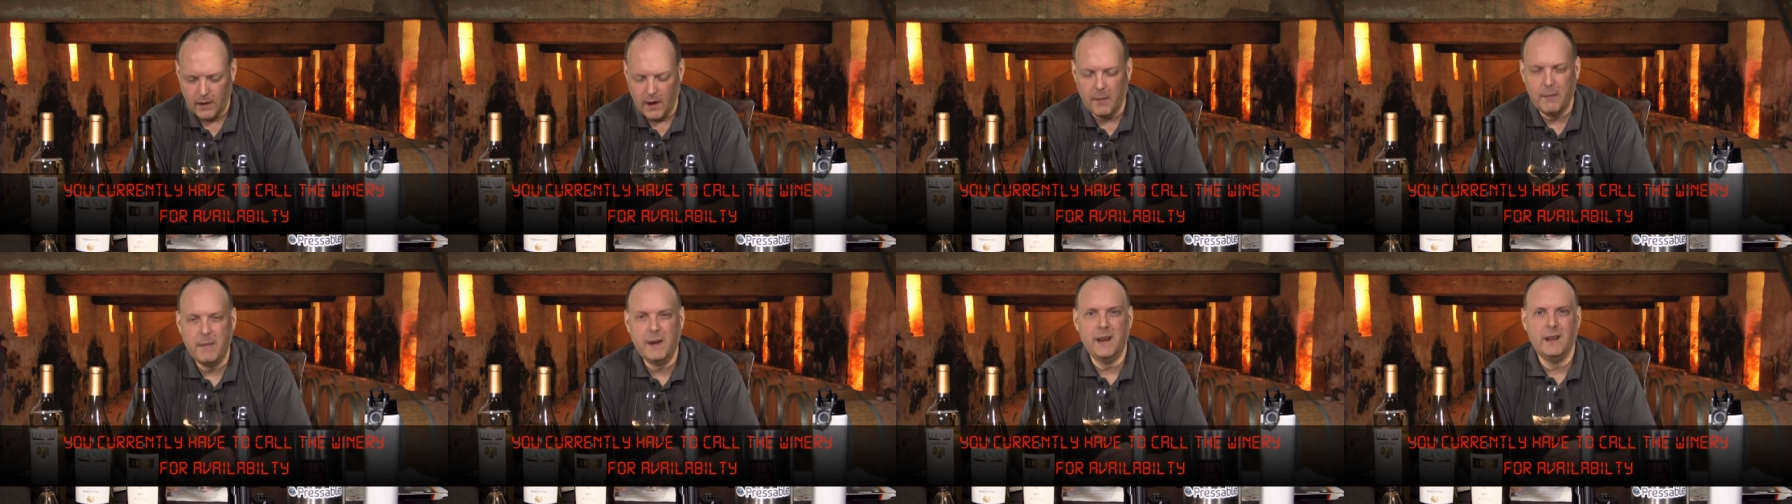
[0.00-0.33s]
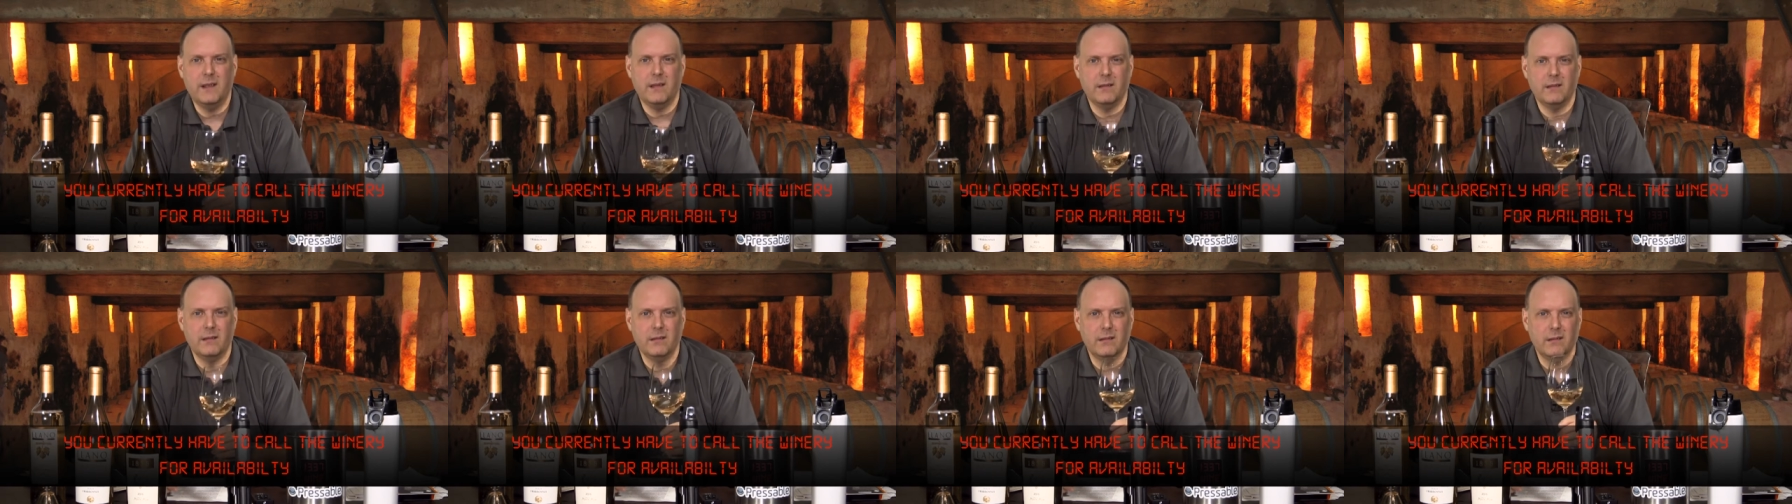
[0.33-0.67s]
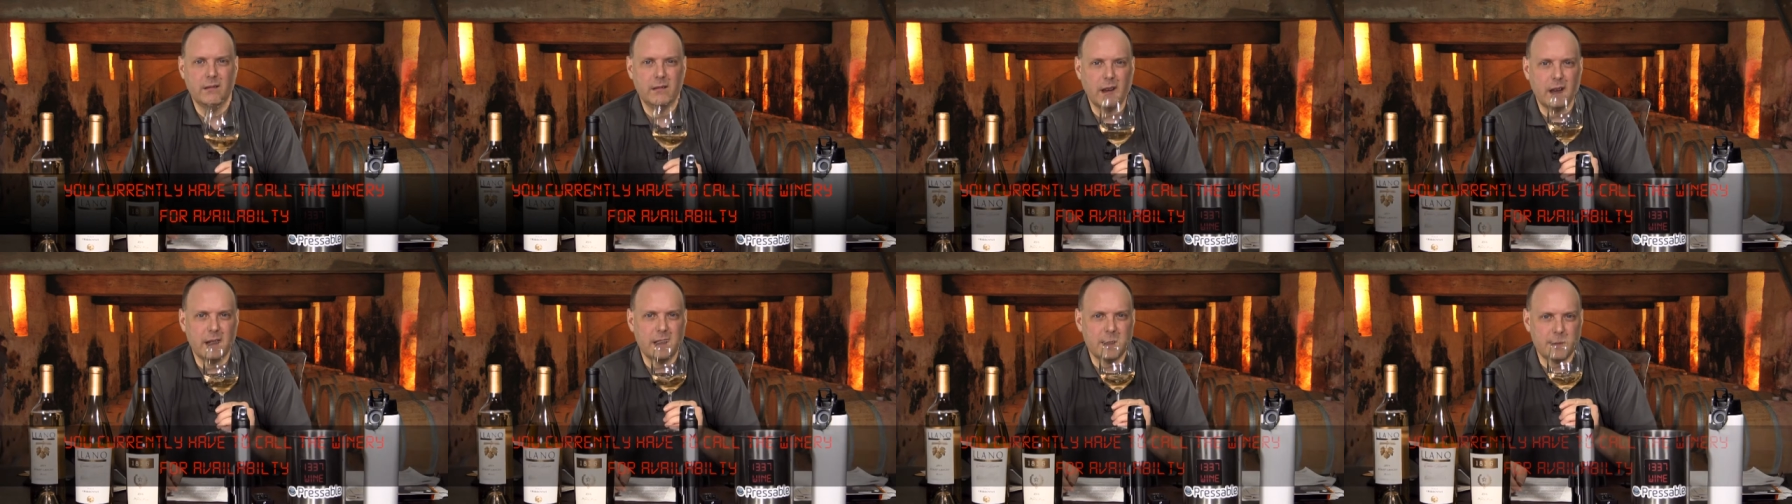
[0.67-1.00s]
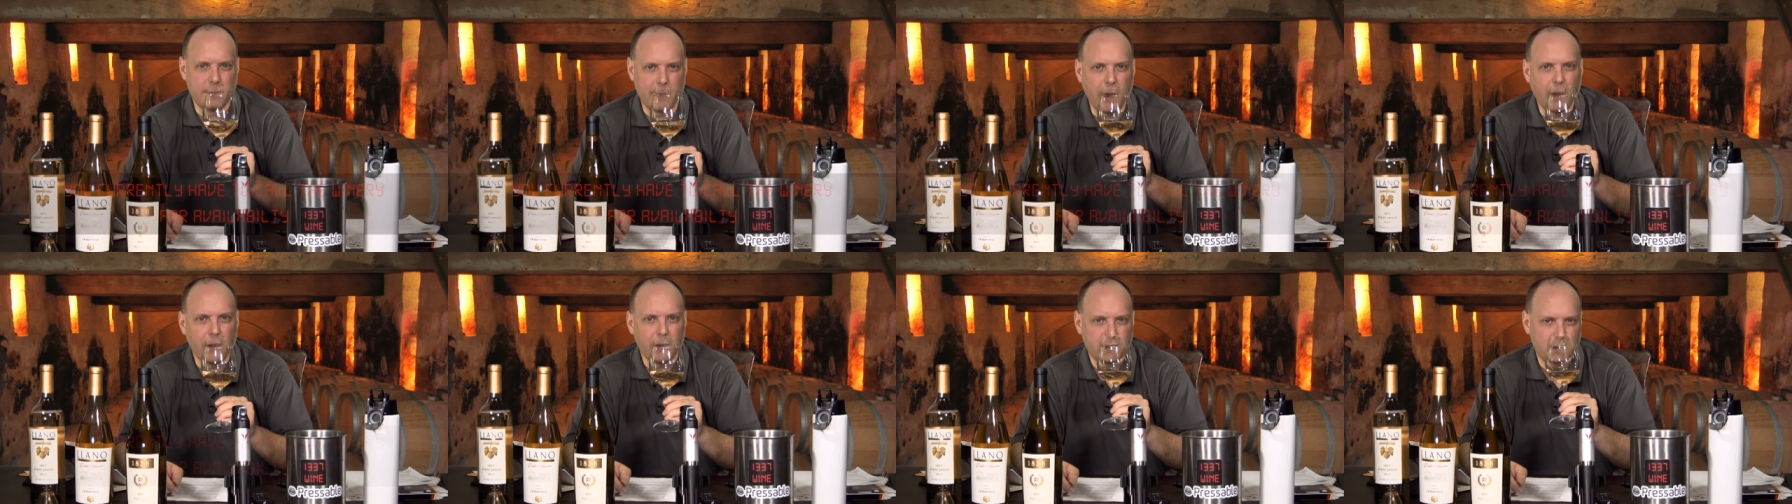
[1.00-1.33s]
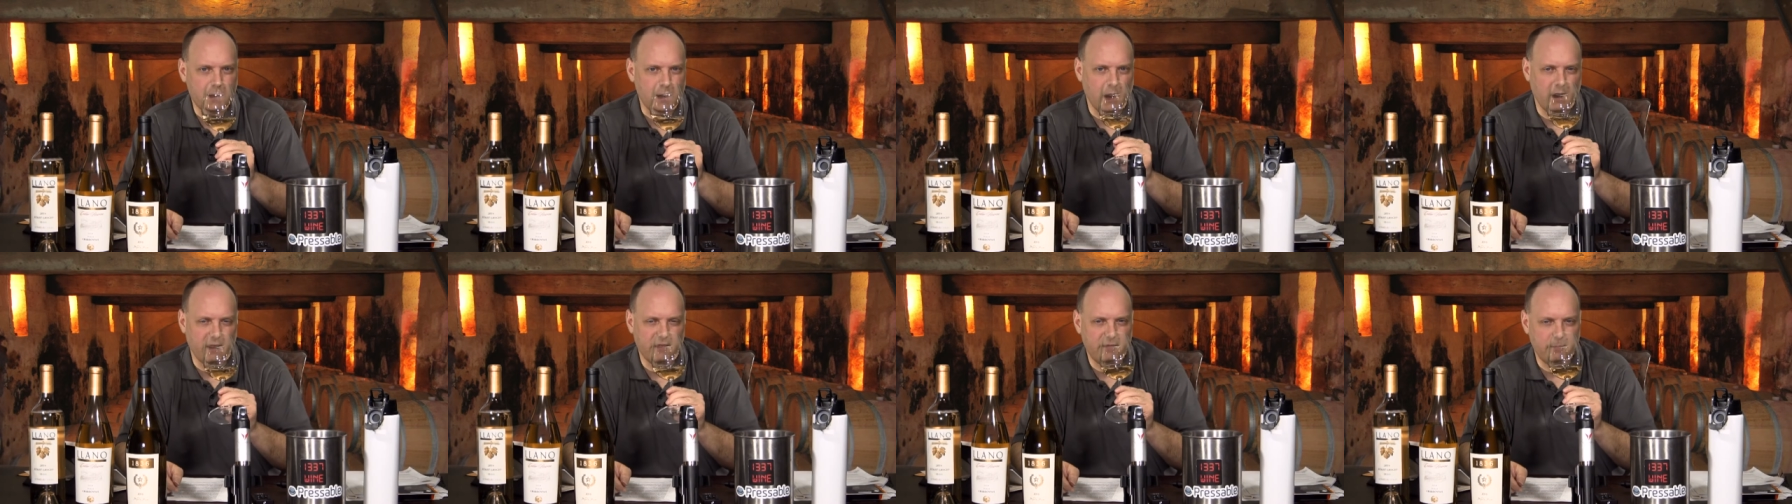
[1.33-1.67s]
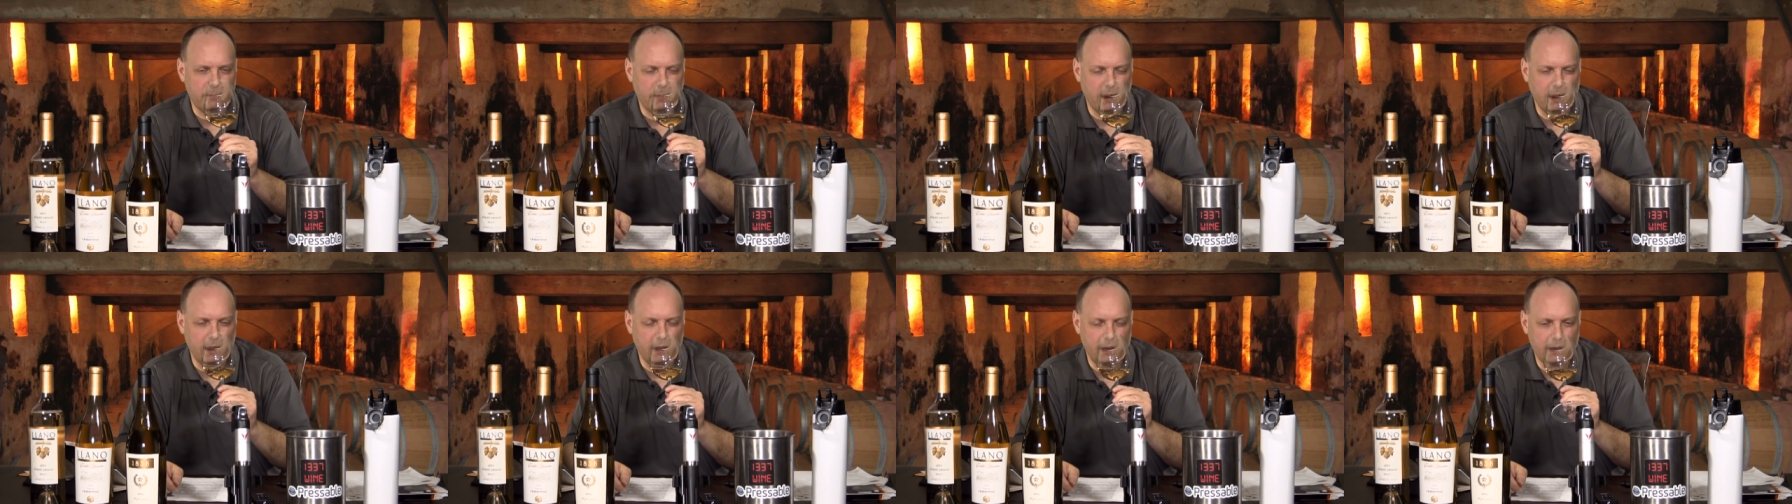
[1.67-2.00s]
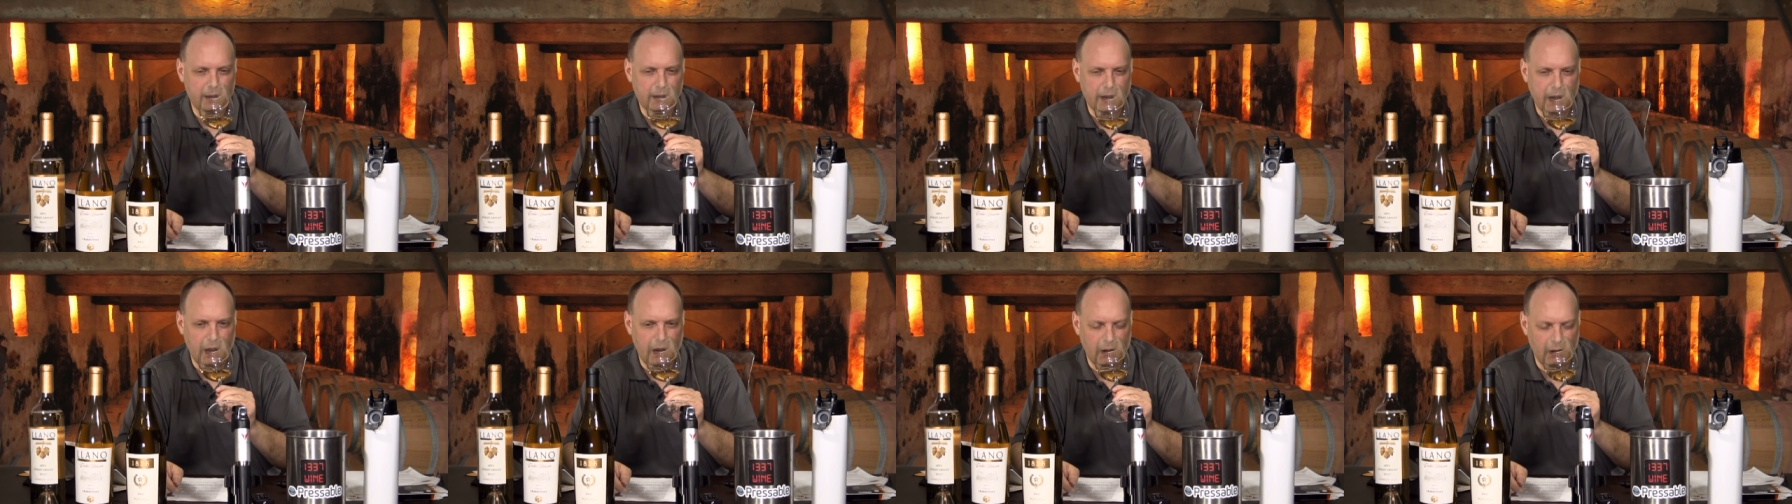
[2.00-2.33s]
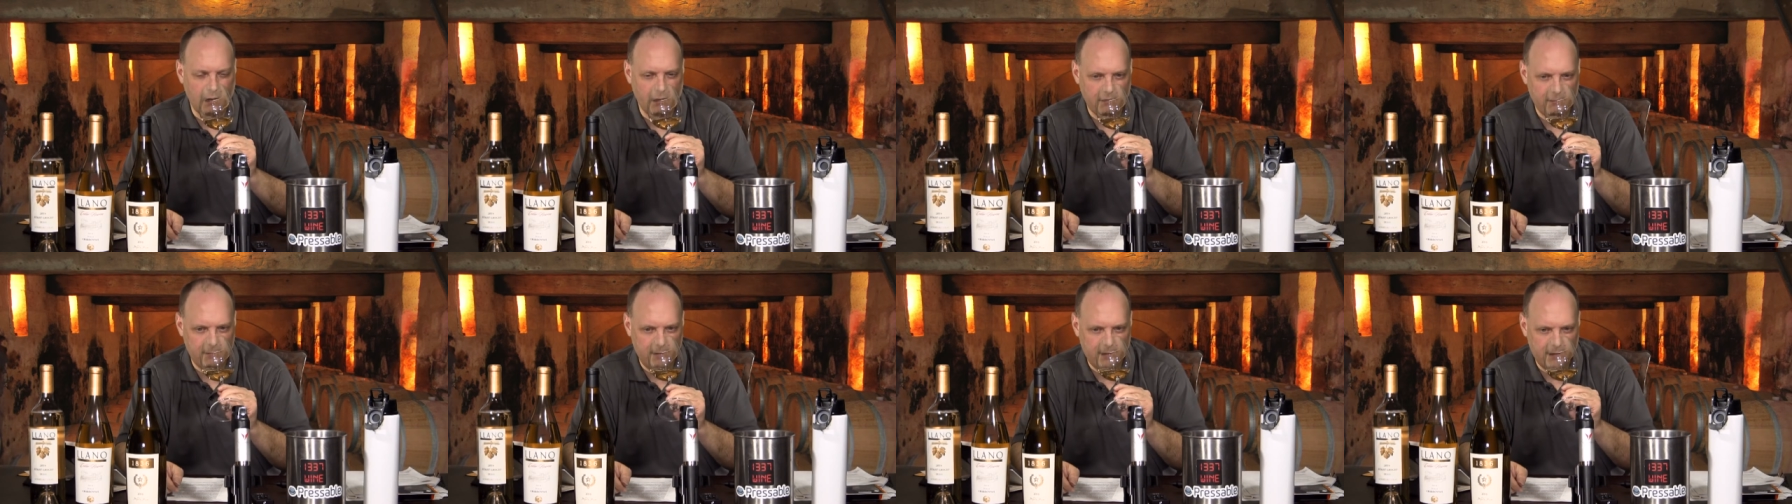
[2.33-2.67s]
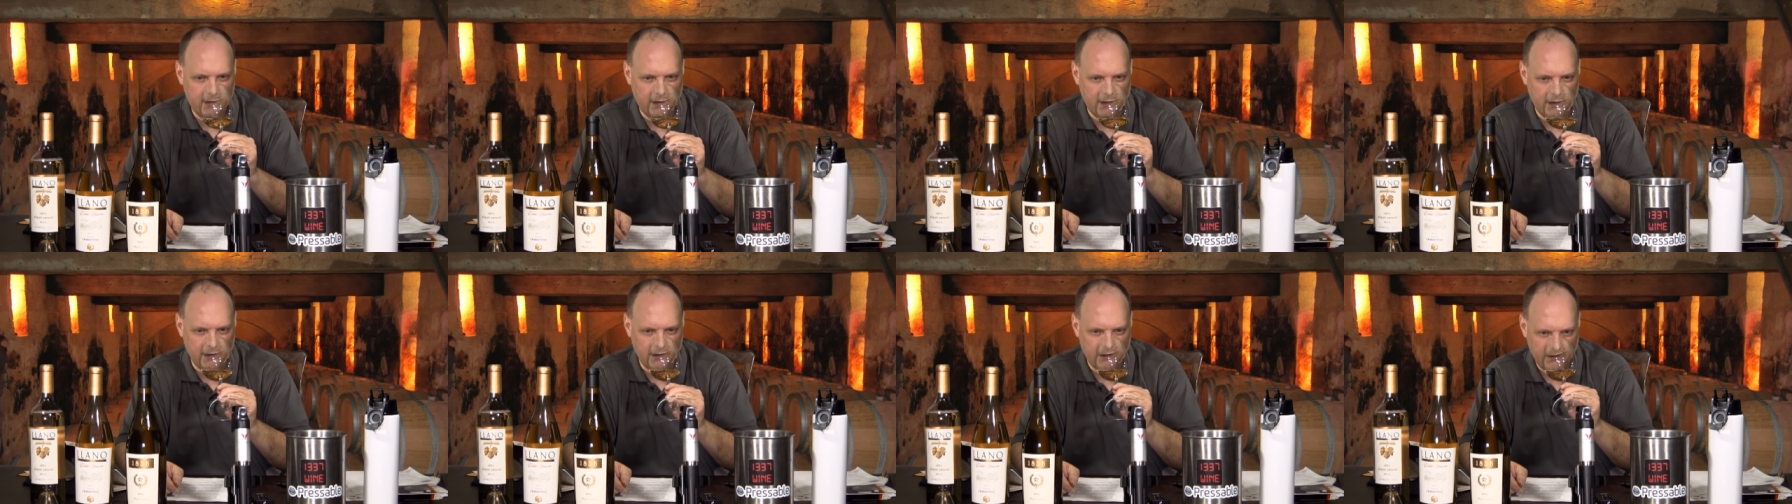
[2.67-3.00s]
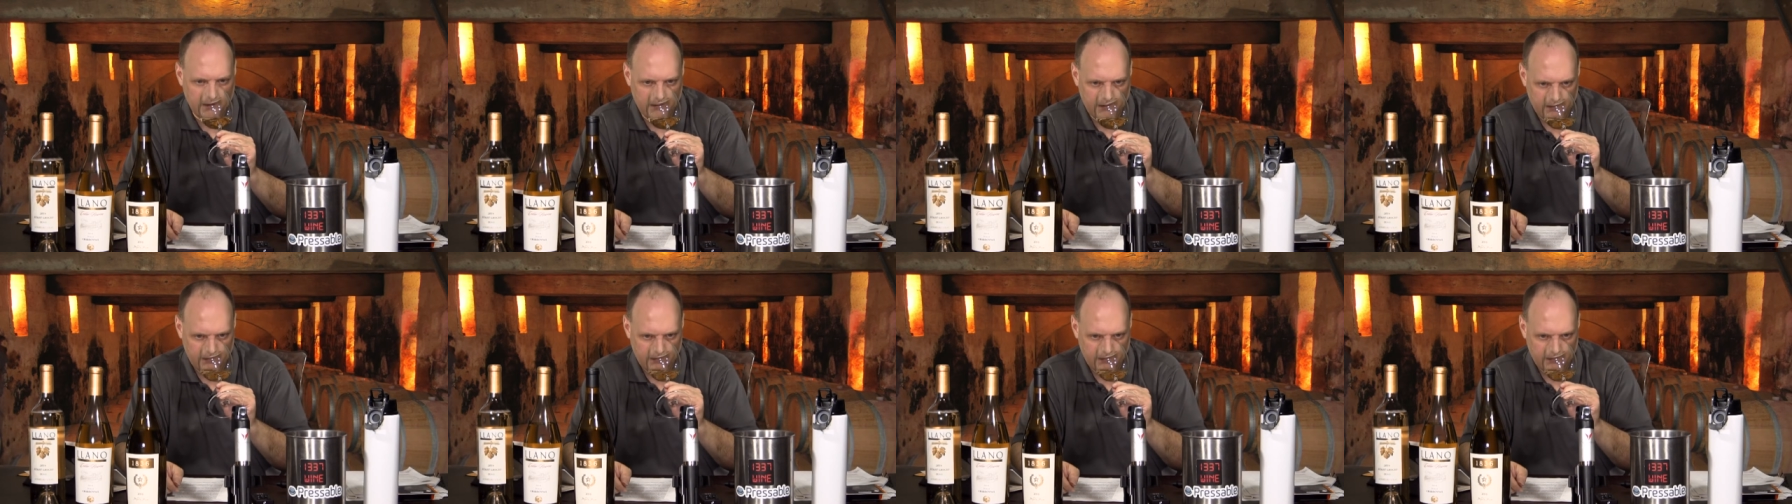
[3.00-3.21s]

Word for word: I mean, I smell stuff, but it's kind of hard for me to